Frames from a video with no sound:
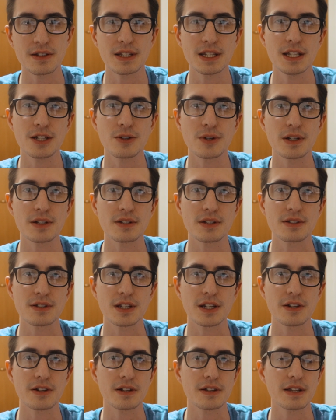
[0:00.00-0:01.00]
and decreases
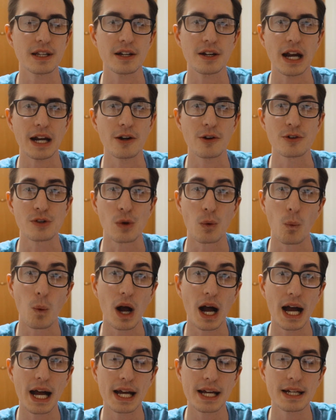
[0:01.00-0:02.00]
here and there. I don't know
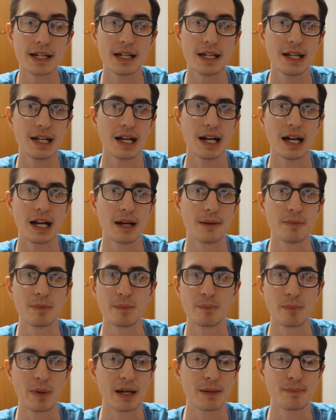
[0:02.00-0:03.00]
why.
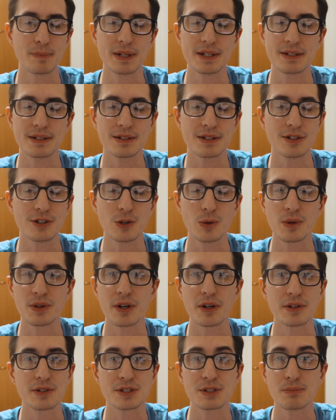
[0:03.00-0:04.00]
Might be to do
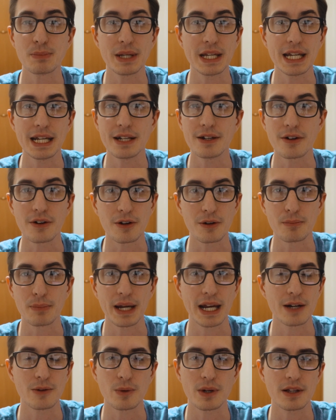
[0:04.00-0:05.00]
with our speed or our
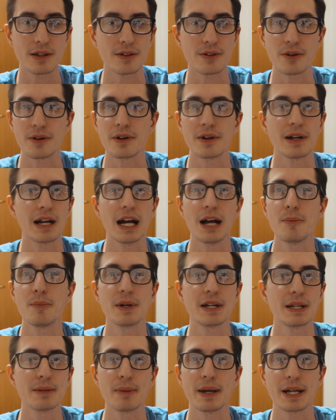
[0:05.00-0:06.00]
bandwidth or how
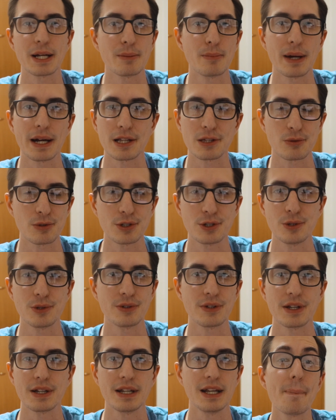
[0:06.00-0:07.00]
many megabytes we're
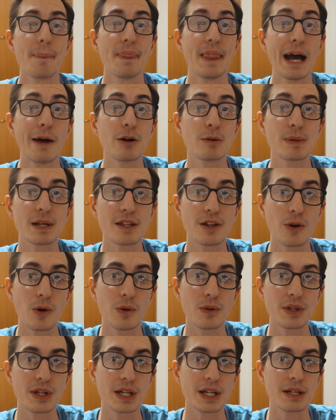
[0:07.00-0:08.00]
using. That would be the
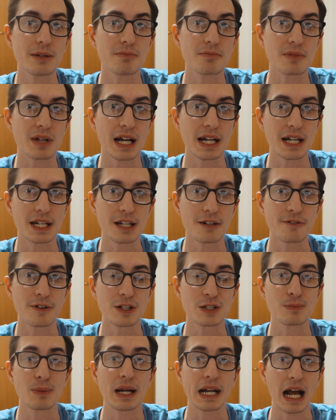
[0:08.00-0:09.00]
only kind of
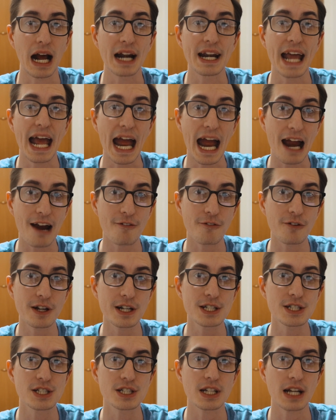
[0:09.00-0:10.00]
difference. But on
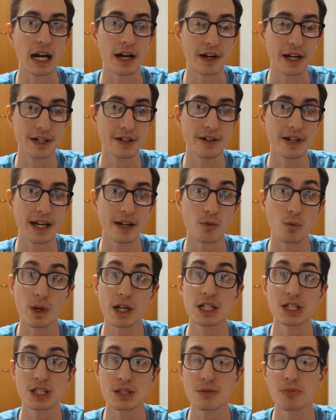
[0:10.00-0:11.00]
average, our internet,
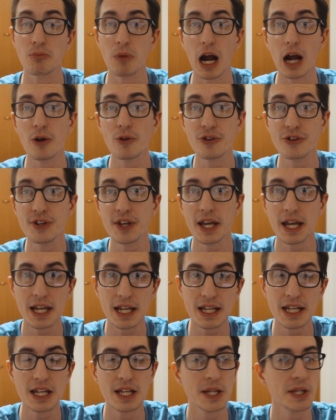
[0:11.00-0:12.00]
which I'll
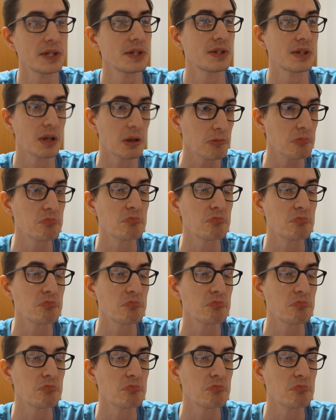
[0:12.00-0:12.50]
say is